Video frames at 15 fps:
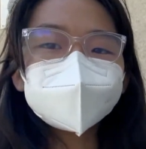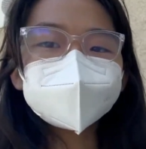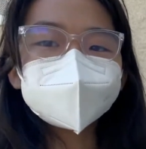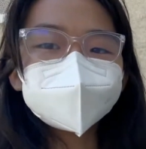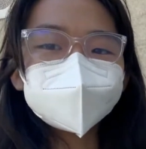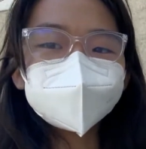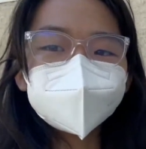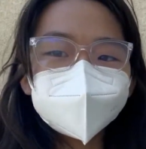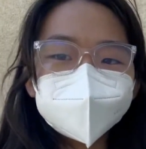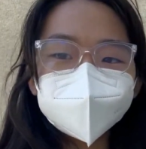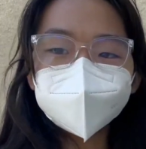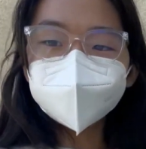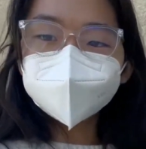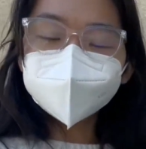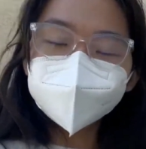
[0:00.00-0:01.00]

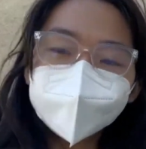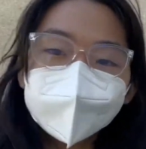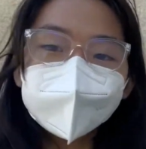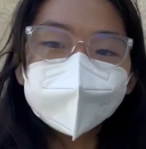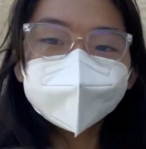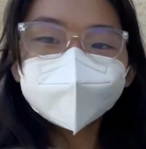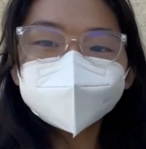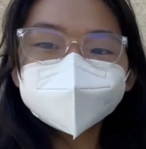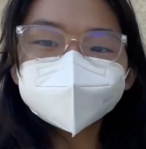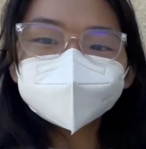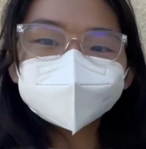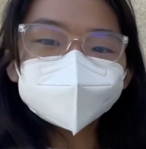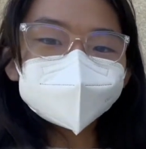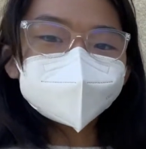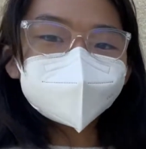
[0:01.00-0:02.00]
Hello,
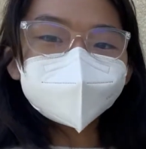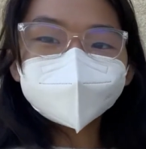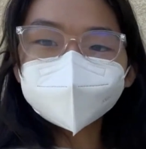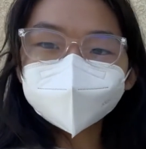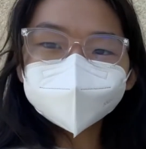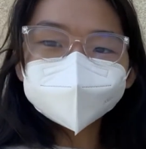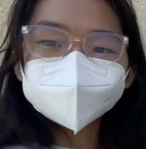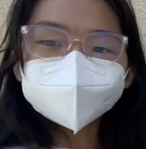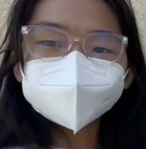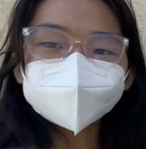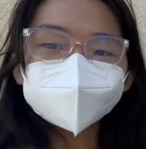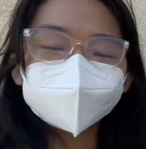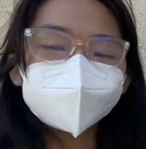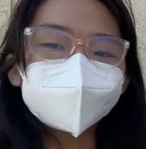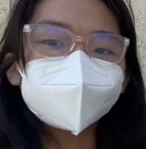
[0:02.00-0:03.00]
welcome to my chemistry
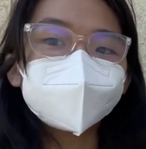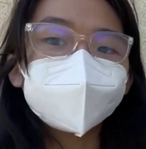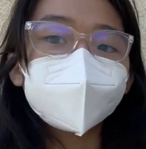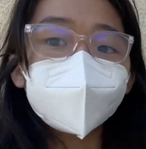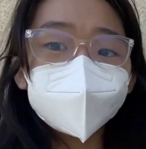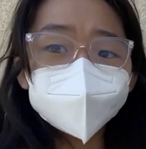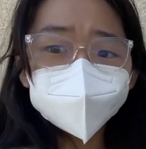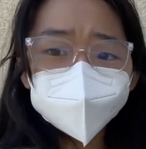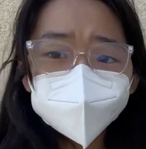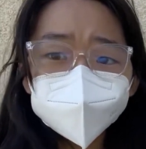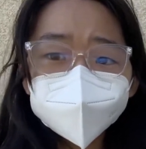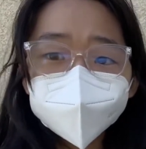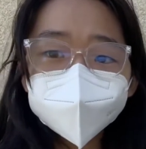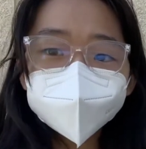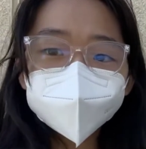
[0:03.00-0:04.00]
video. As you're
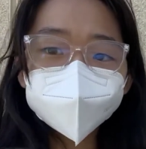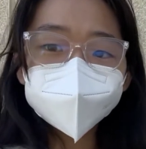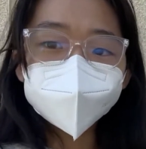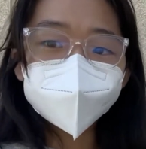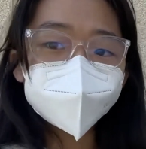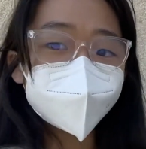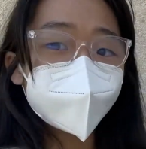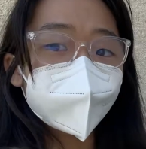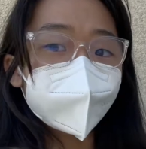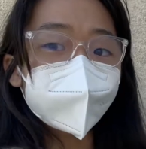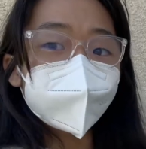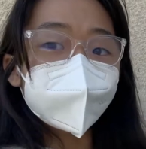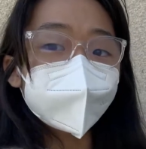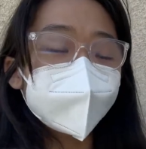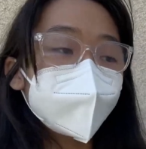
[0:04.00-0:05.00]
about to see,
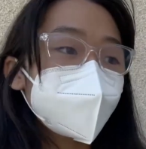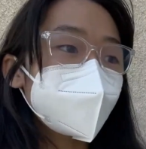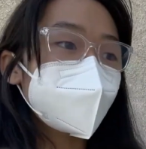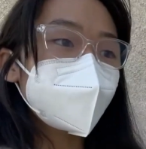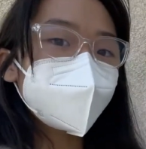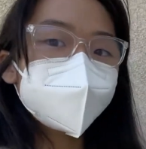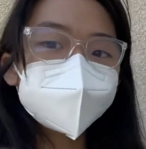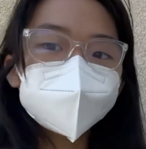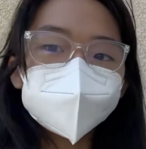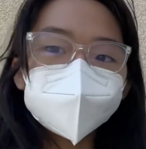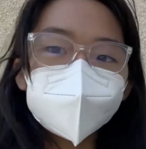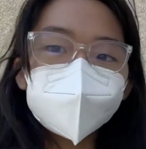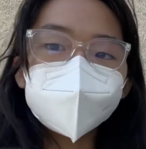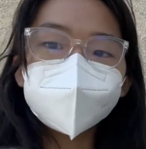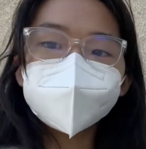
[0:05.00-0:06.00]
this video is a
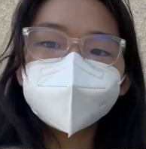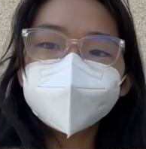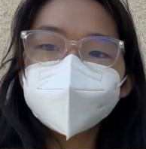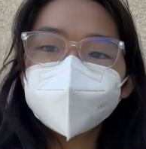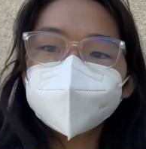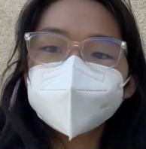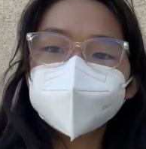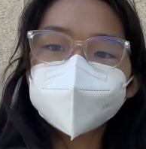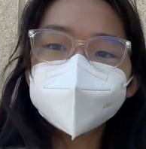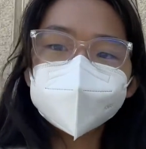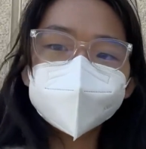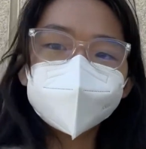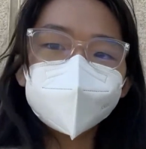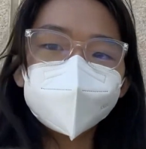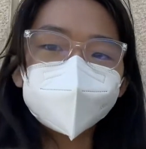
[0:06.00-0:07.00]
lot, and
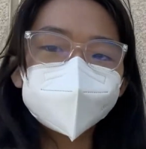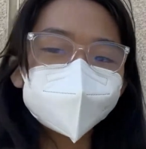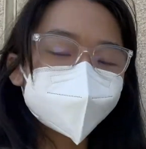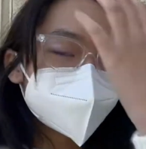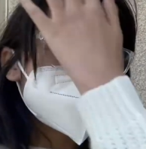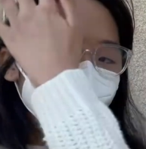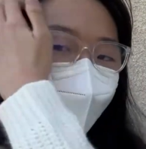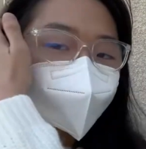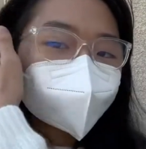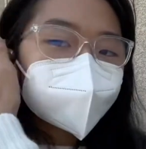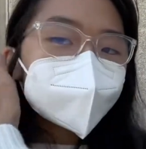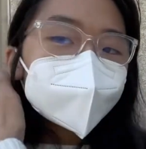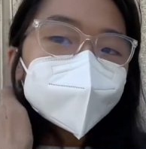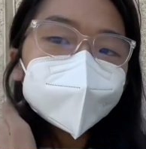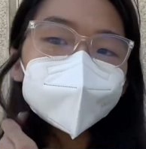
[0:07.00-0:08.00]

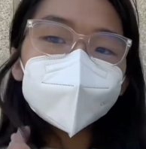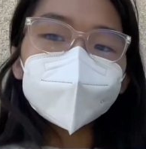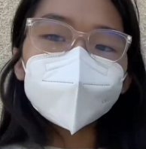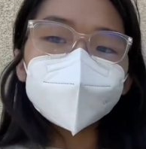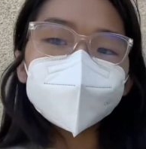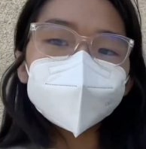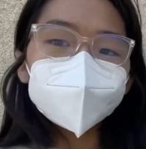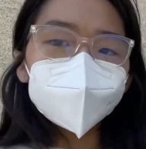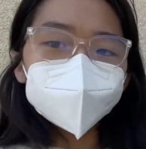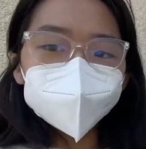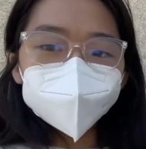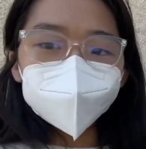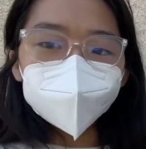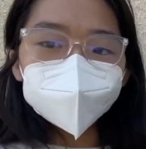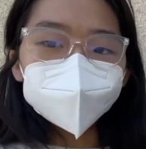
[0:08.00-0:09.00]
I
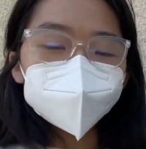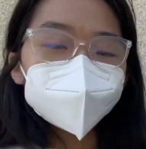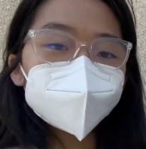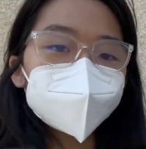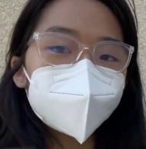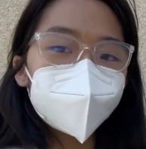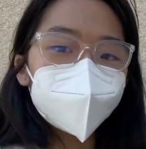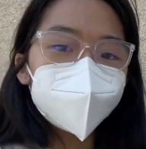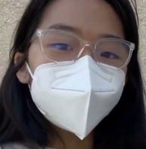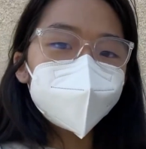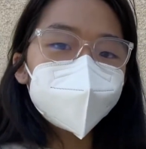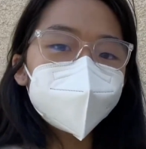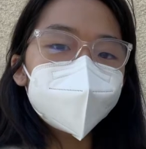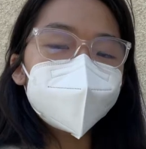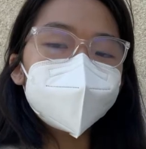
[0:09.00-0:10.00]
wasn't able to
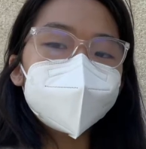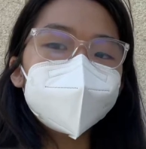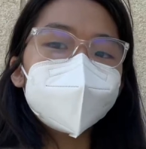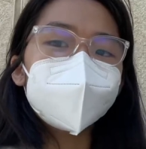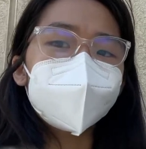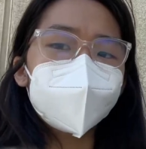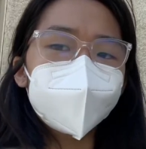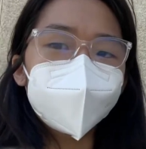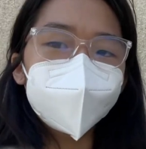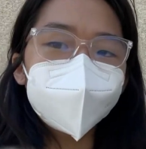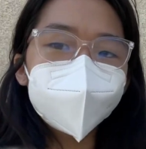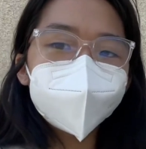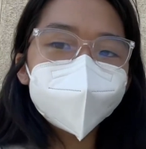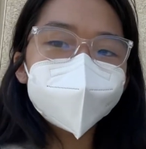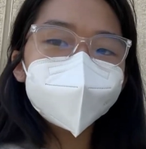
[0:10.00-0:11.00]
cover
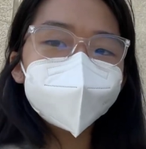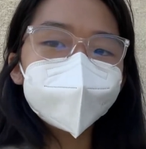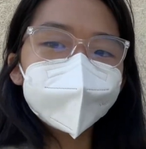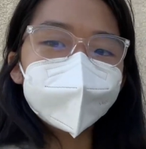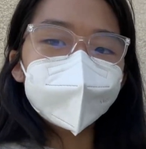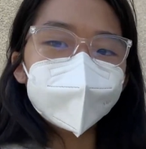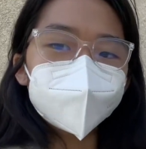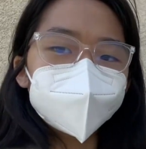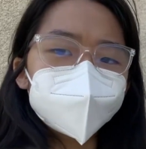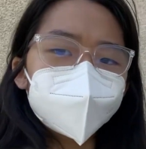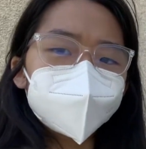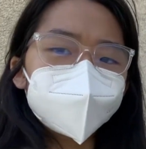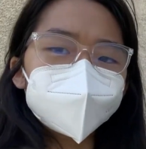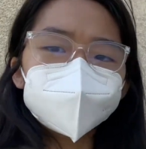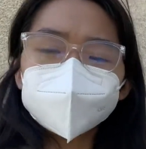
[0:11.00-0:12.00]
everything as I
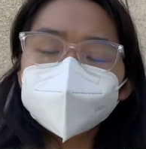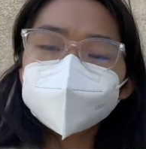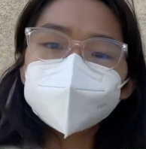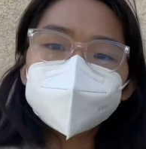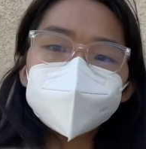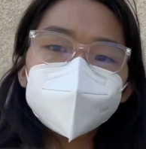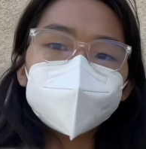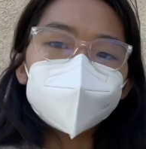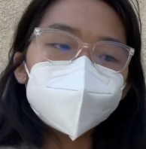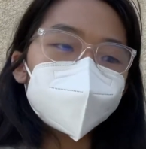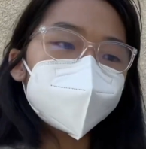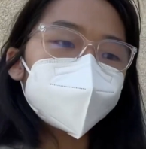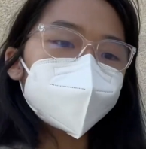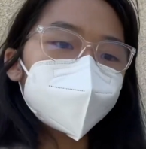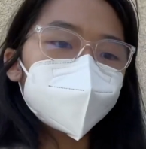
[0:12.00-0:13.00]
decided to
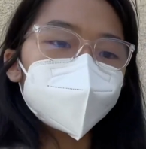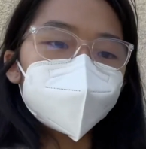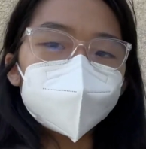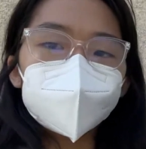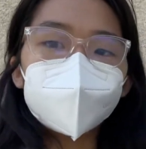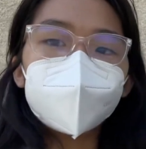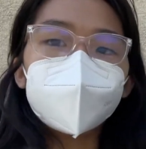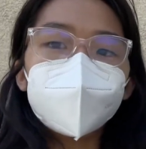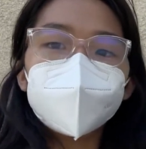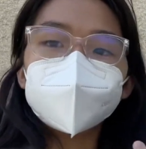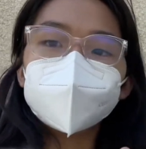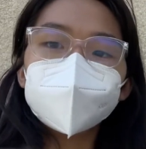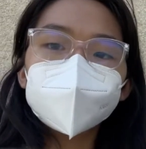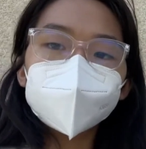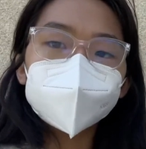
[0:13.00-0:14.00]
focus on like what I
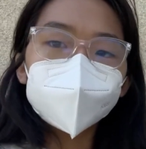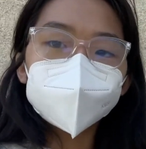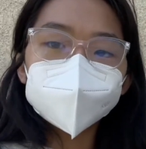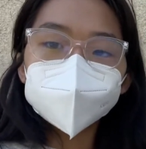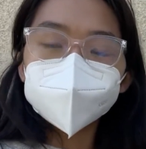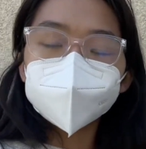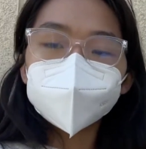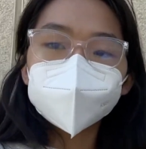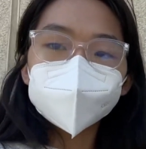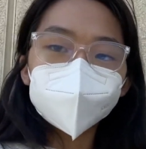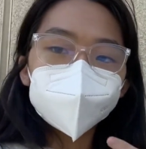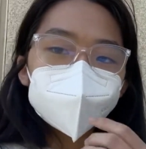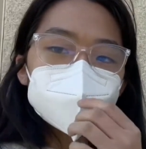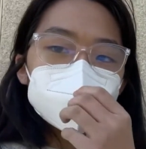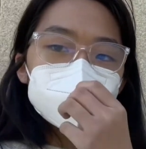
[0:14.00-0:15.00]
thought the most important
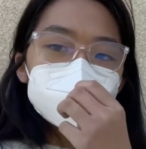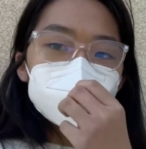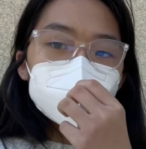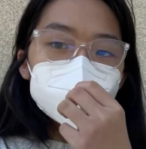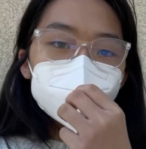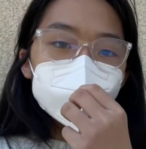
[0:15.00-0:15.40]
parts would be.